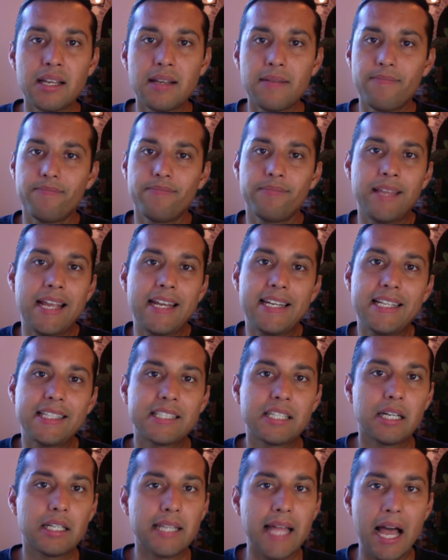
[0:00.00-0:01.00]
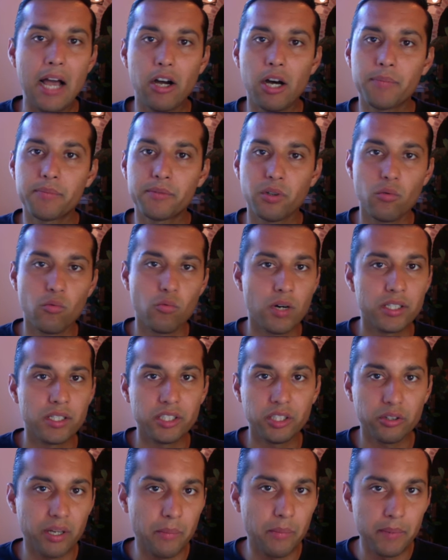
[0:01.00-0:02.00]
they need to allow up to 1 to
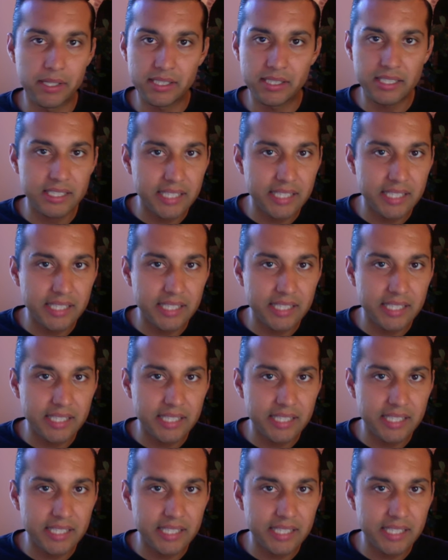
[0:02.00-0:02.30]
3 business